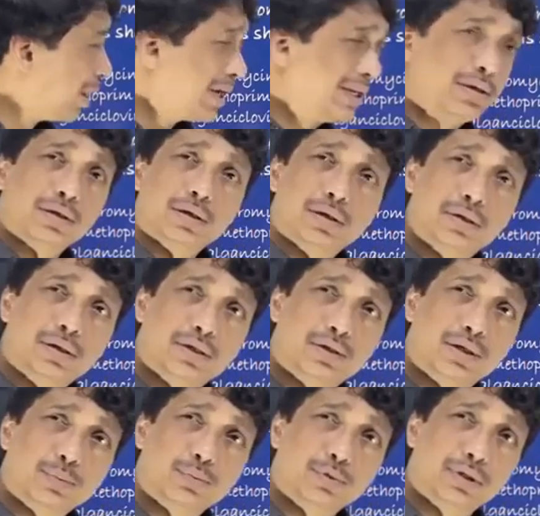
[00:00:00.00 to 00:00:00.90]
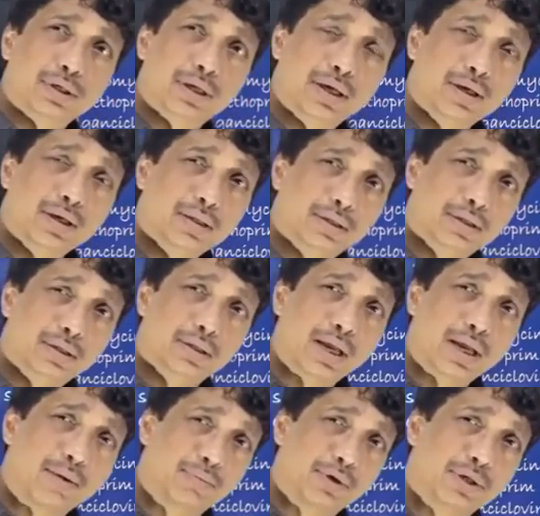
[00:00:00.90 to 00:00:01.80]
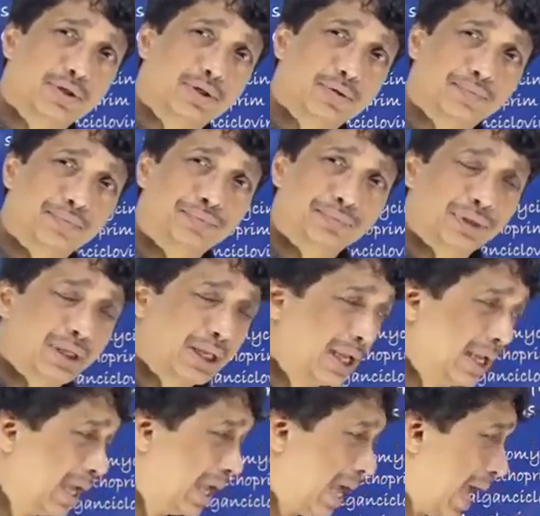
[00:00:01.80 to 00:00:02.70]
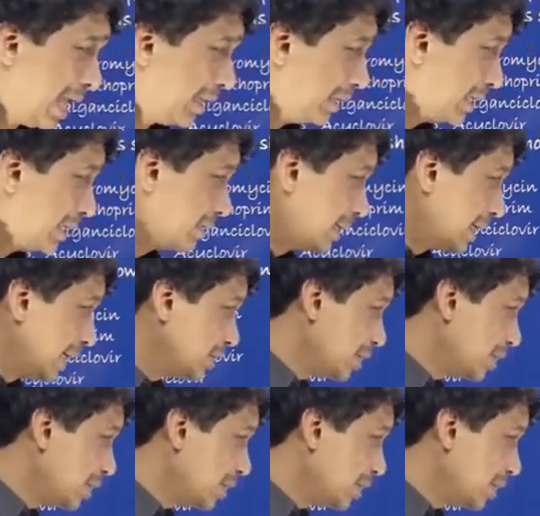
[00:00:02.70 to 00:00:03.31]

the white description here. The hemorrhage and is the